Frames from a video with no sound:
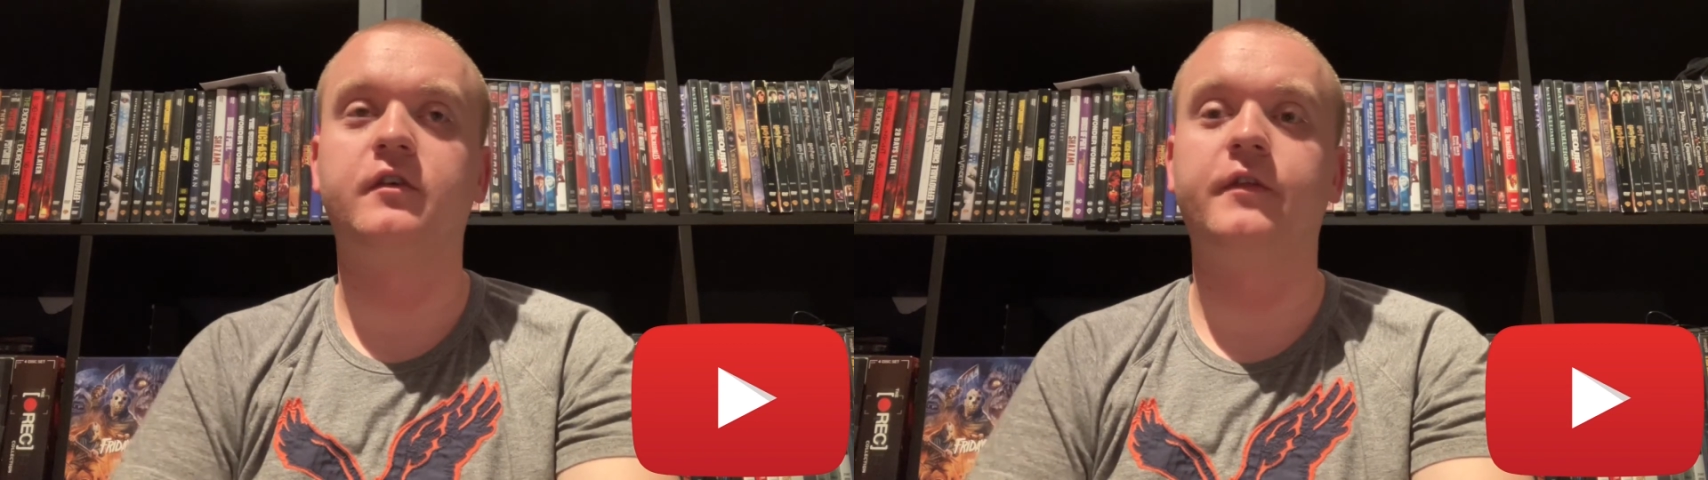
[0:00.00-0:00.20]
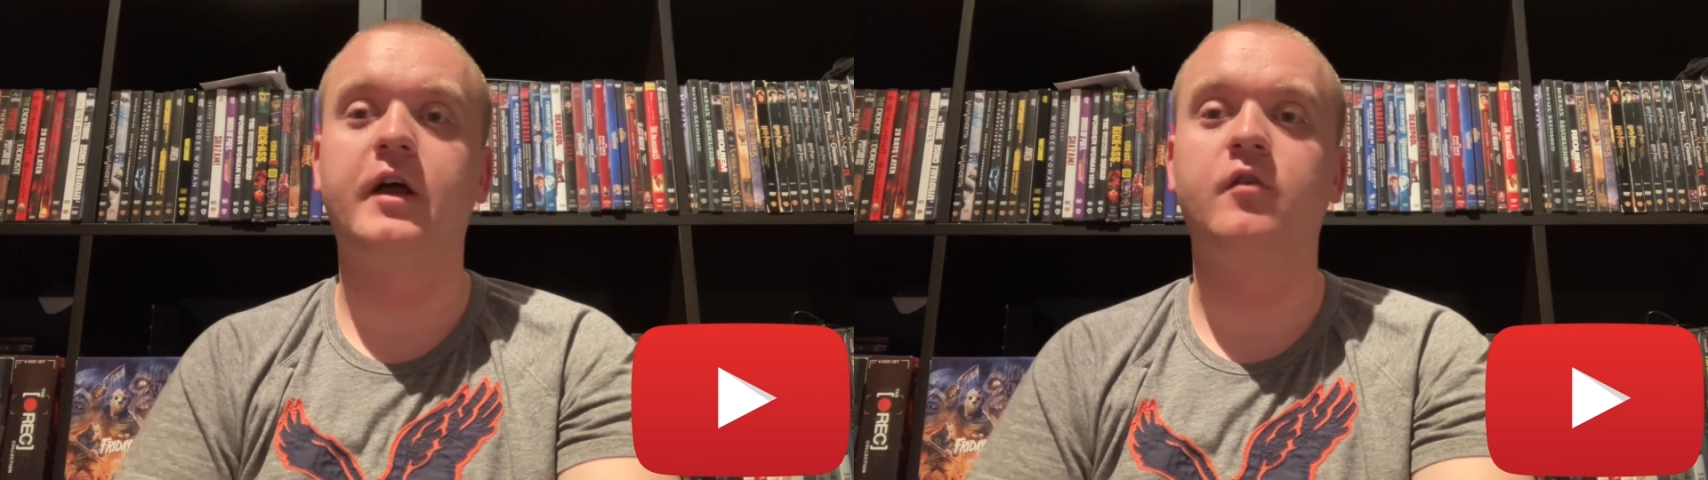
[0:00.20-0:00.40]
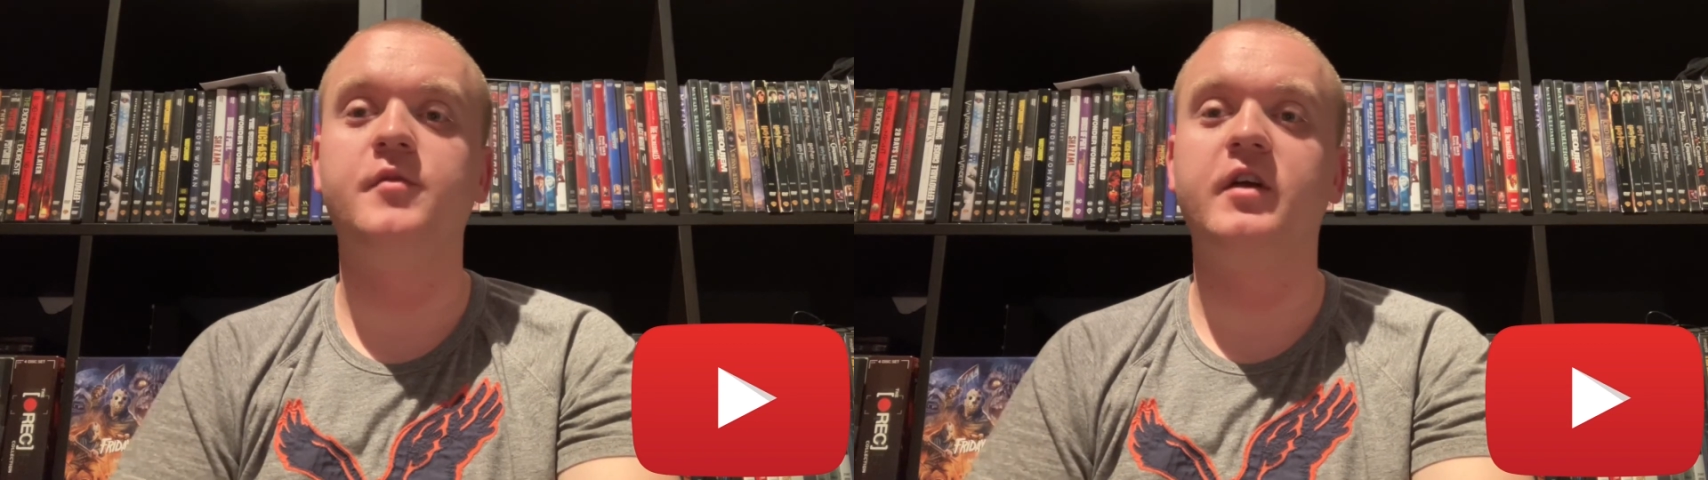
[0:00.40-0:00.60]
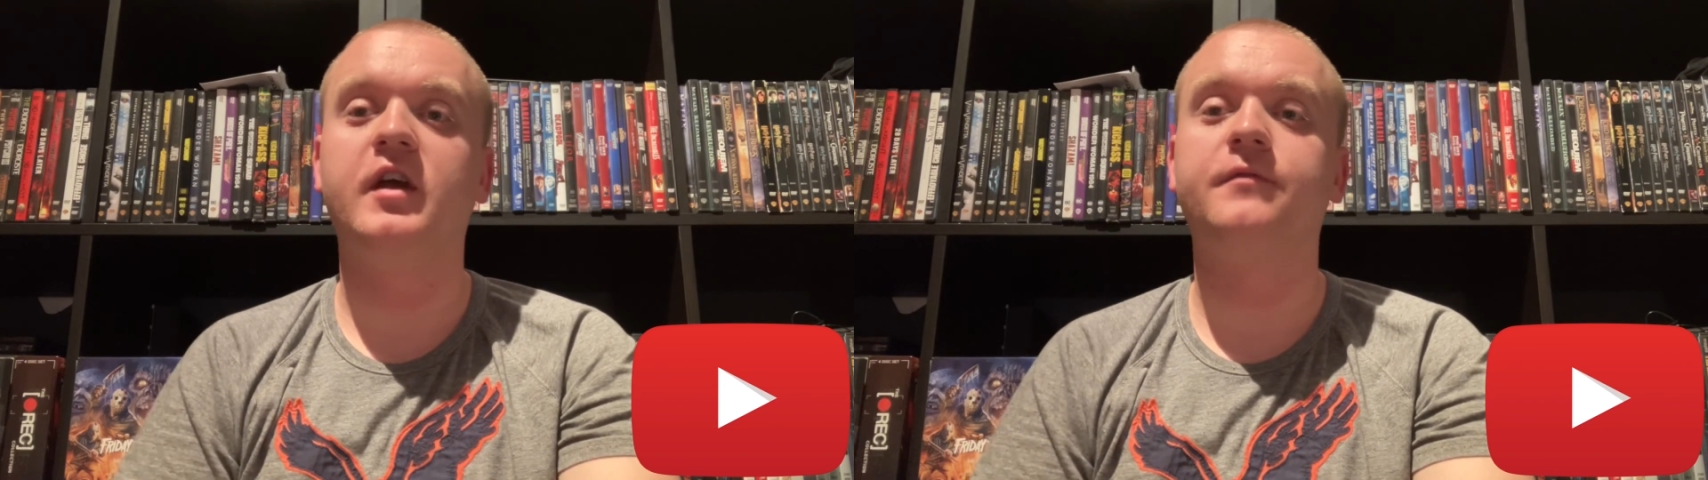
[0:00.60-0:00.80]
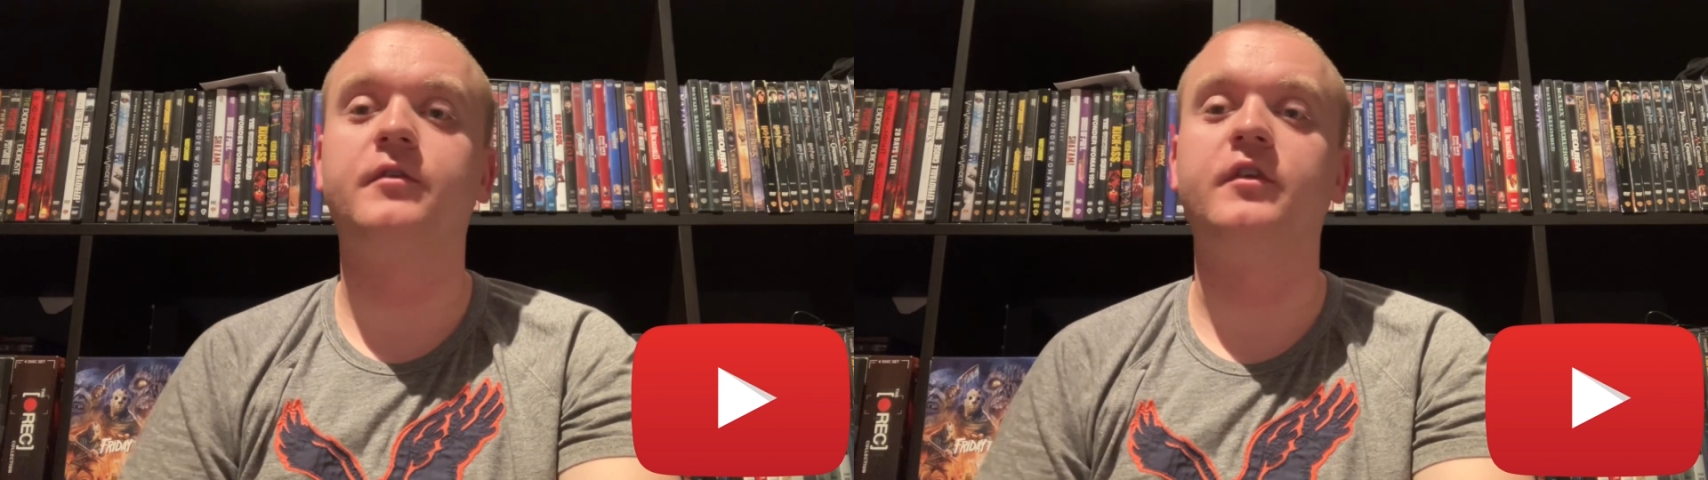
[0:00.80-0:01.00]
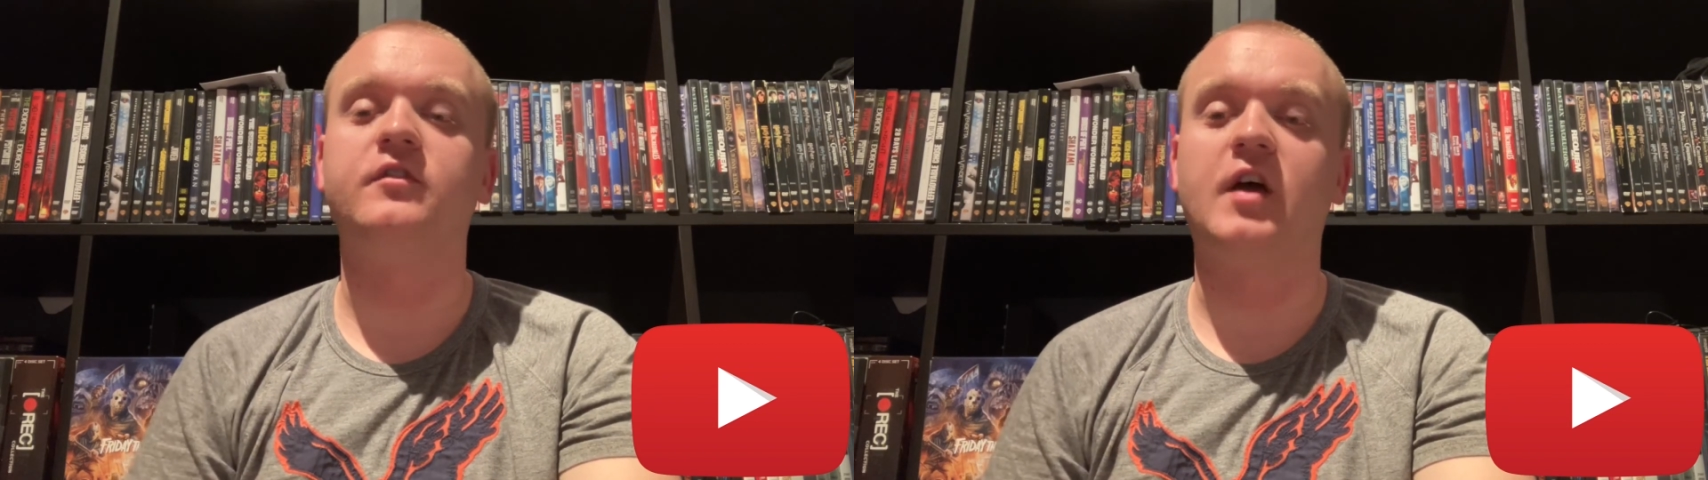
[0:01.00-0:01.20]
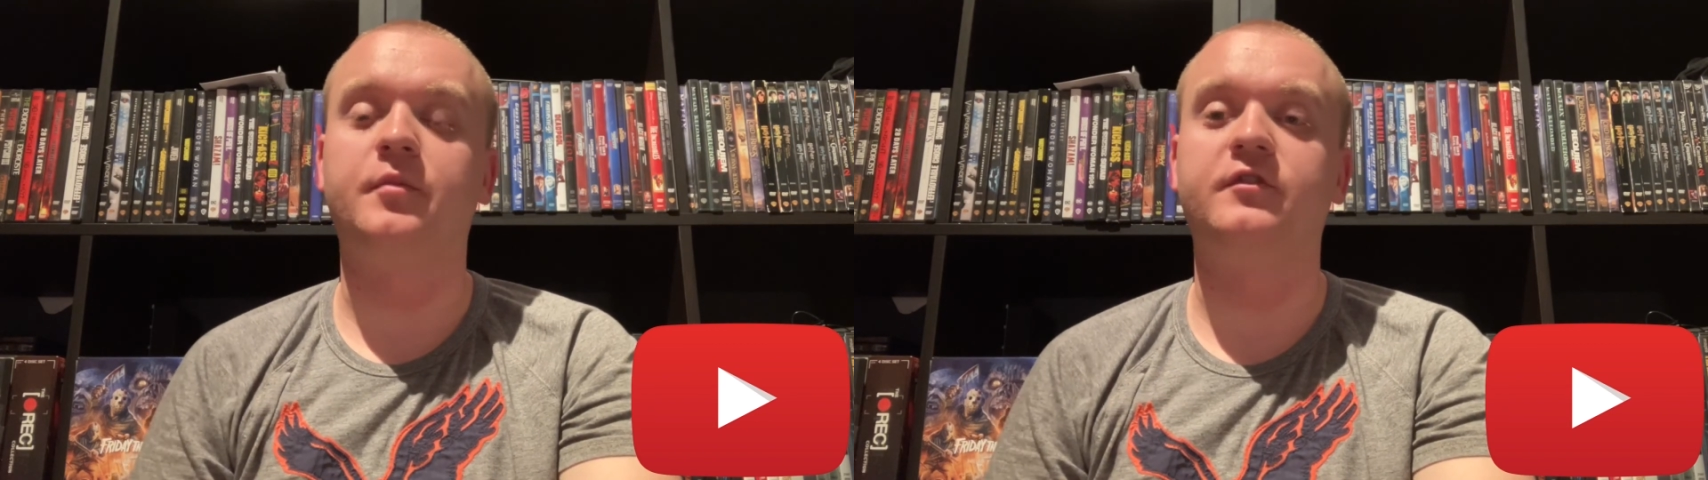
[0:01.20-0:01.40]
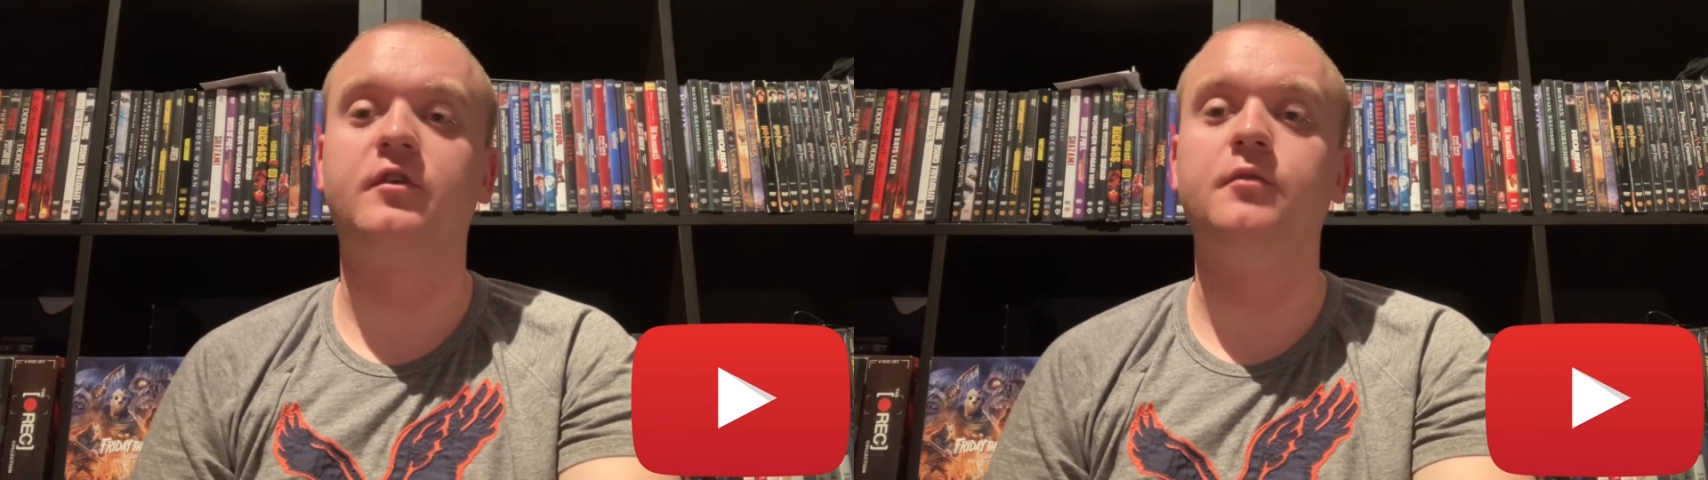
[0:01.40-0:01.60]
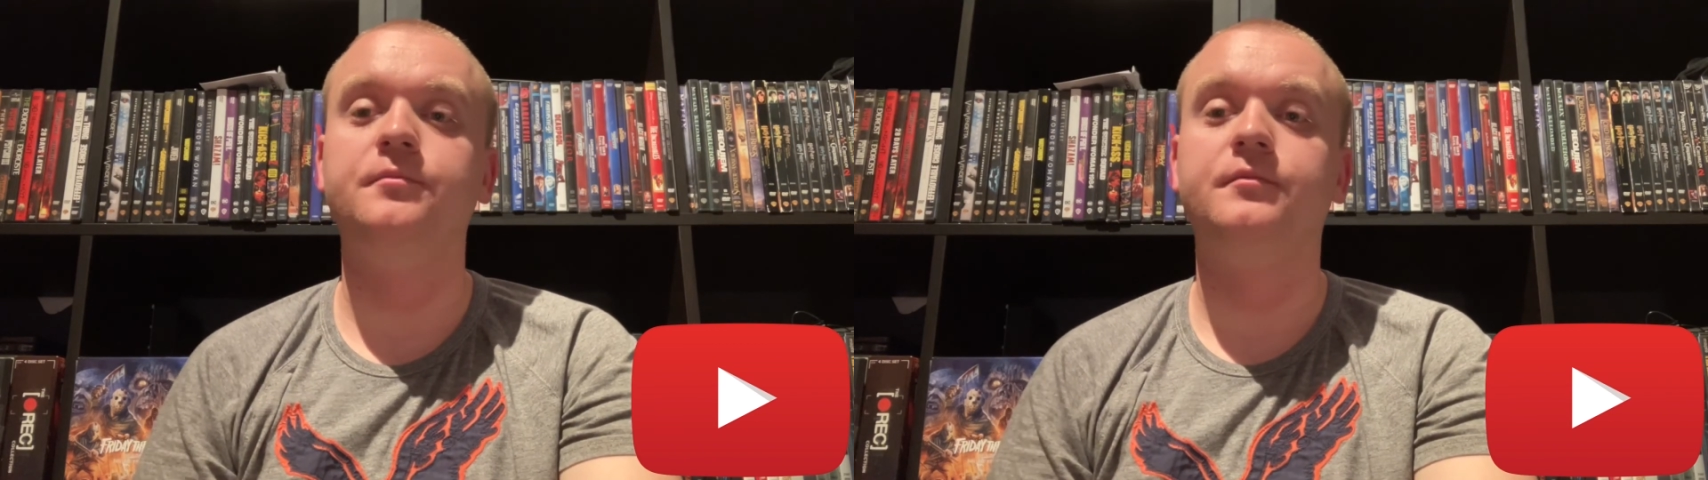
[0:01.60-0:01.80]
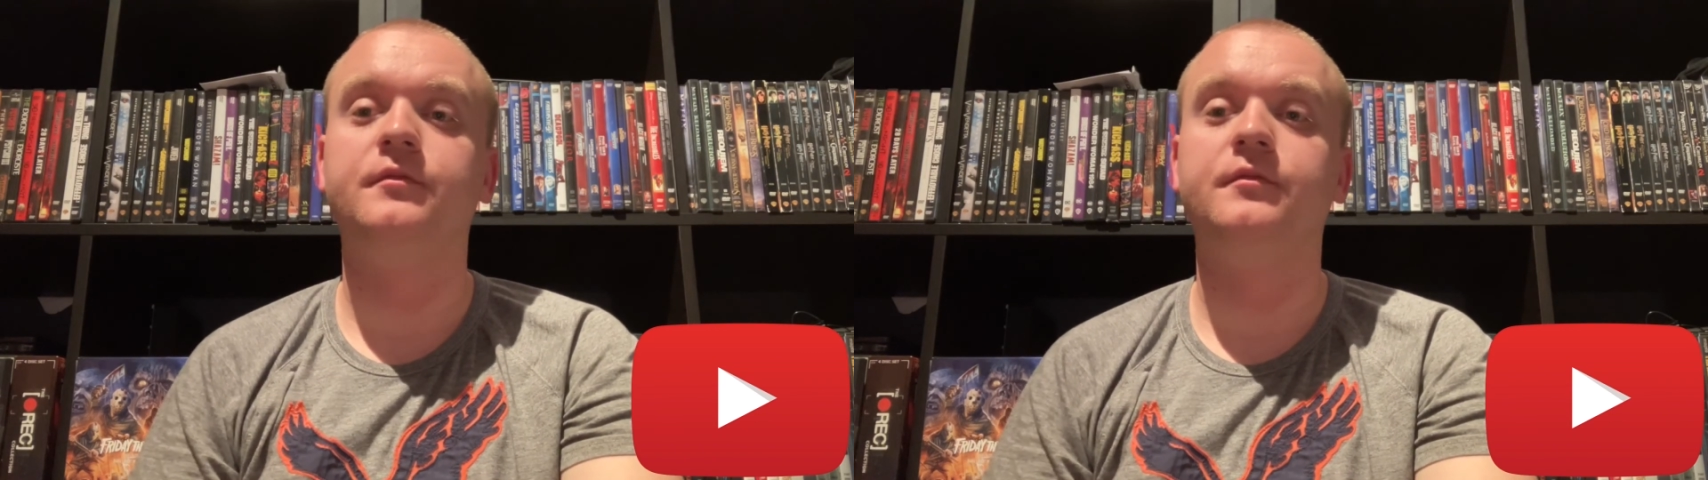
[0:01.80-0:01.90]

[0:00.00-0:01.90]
that will be it for this episode.